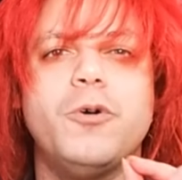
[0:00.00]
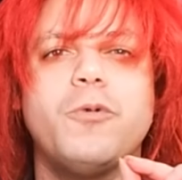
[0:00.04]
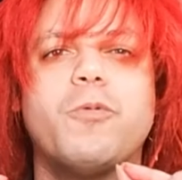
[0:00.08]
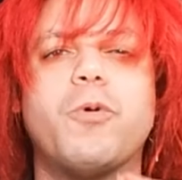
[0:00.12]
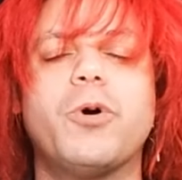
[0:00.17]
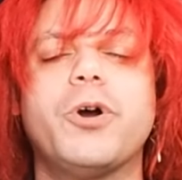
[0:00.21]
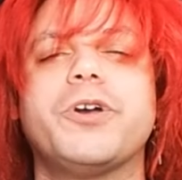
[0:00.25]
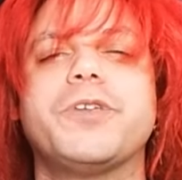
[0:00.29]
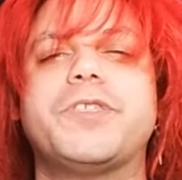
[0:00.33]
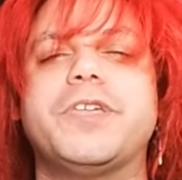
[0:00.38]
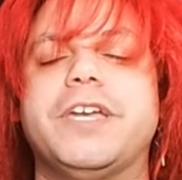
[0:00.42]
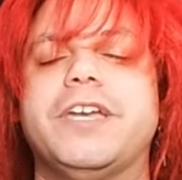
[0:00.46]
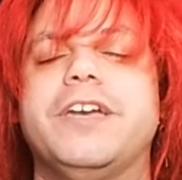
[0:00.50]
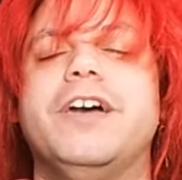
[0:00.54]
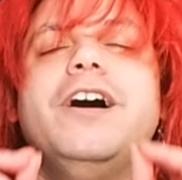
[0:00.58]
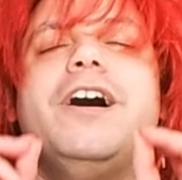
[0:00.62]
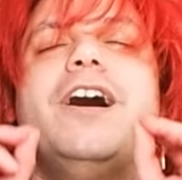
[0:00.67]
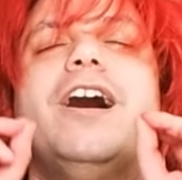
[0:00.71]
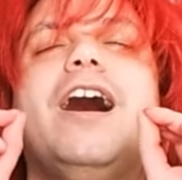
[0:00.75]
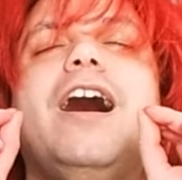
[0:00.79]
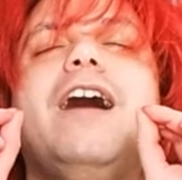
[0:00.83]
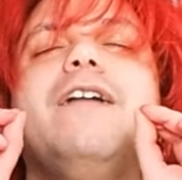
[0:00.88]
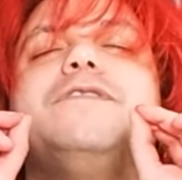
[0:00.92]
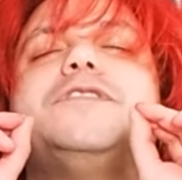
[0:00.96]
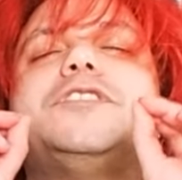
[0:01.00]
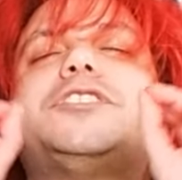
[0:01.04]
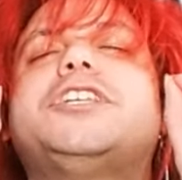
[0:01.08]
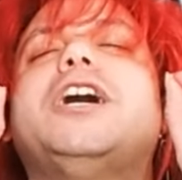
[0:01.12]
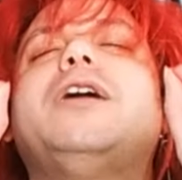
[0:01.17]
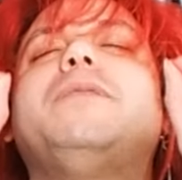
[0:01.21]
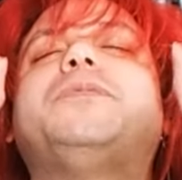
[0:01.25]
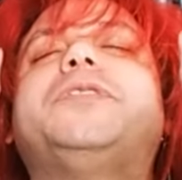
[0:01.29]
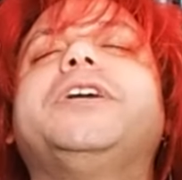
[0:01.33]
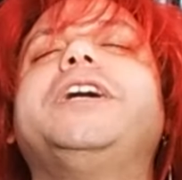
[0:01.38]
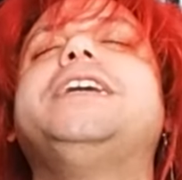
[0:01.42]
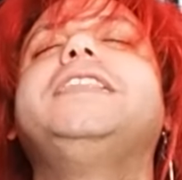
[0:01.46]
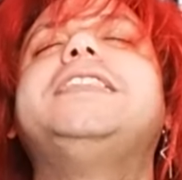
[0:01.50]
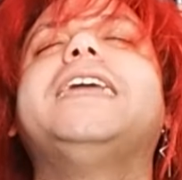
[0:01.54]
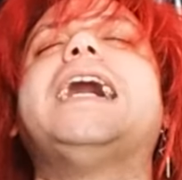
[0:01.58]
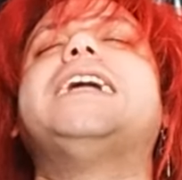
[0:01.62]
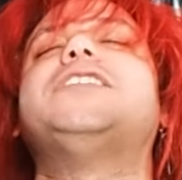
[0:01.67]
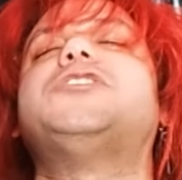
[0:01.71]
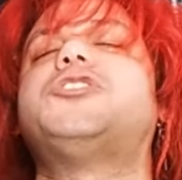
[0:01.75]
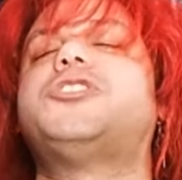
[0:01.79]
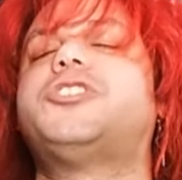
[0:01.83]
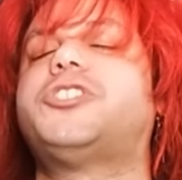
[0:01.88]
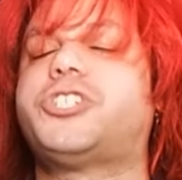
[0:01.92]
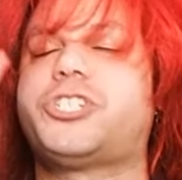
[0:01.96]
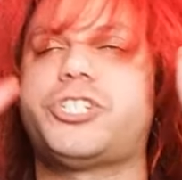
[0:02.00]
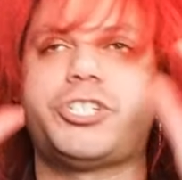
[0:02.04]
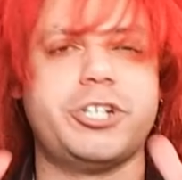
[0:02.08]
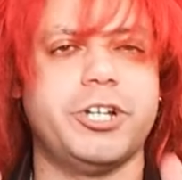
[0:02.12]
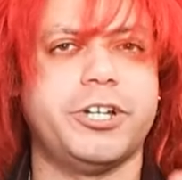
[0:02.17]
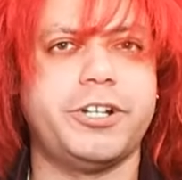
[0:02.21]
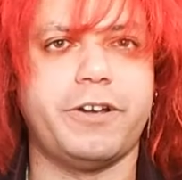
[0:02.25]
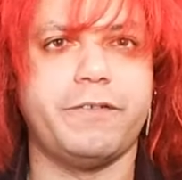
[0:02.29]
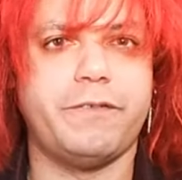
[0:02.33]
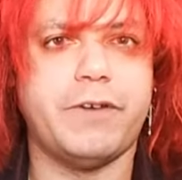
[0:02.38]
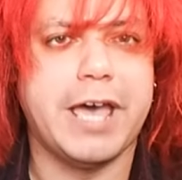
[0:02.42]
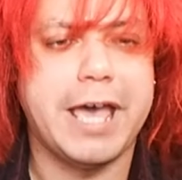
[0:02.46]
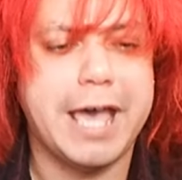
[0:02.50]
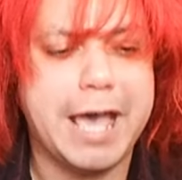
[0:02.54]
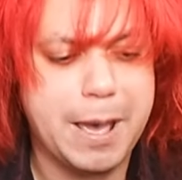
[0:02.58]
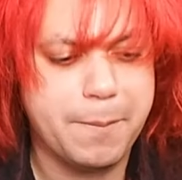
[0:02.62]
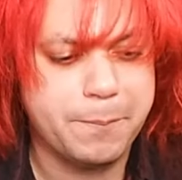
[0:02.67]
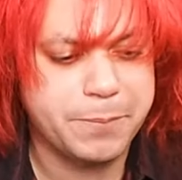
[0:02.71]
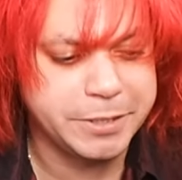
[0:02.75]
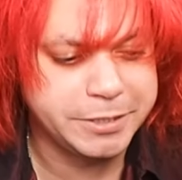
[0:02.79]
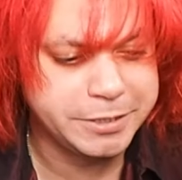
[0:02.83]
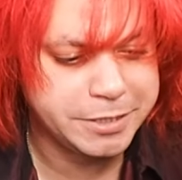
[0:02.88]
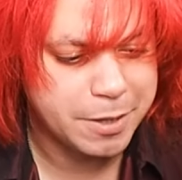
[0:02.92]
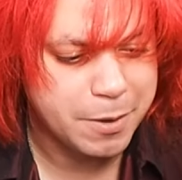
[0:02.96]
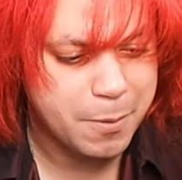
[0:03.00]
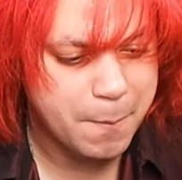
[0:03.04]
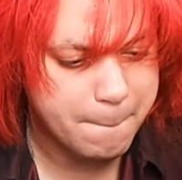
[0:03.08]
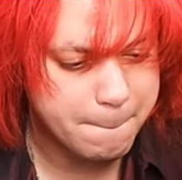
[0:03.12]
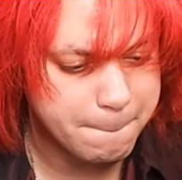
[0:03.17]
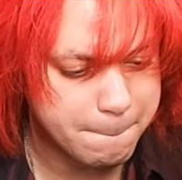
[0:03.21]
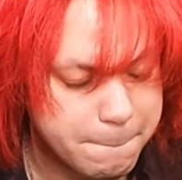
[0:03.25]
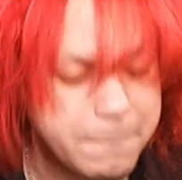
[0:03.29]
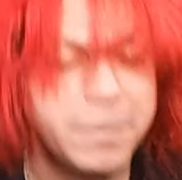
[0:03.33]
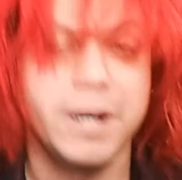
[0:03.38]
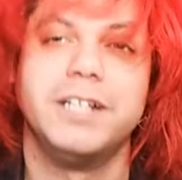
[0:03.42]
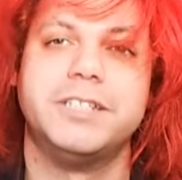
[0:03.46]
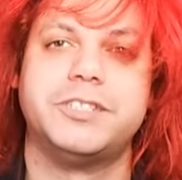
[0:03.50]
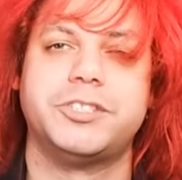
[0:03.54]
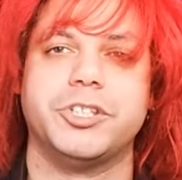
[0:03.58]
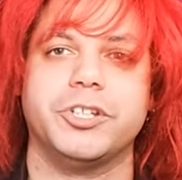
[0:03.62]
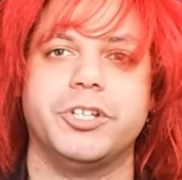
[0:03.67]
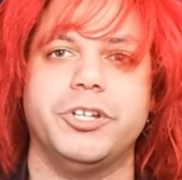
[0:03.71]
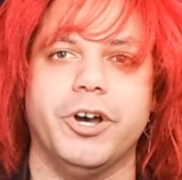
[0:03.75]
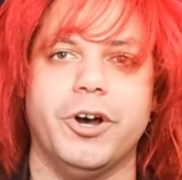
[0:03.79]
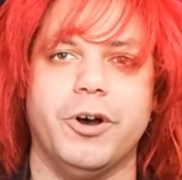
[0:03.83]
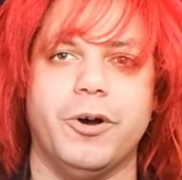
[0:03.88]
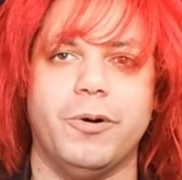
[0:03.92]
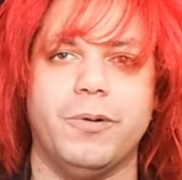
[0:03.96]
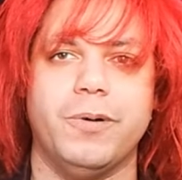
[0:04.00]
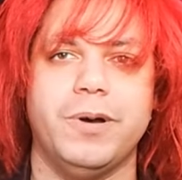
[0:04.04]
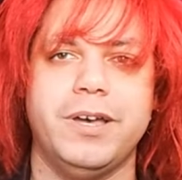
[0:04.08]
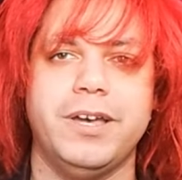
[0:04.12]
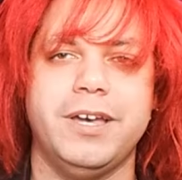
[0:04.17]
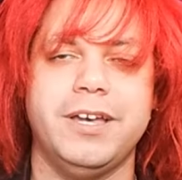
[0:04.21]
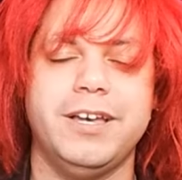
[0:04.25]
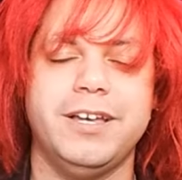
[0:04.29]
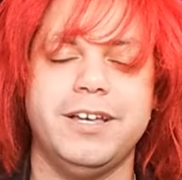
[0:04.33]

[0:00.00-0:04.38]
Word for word: worthy of something that should have happened months ago.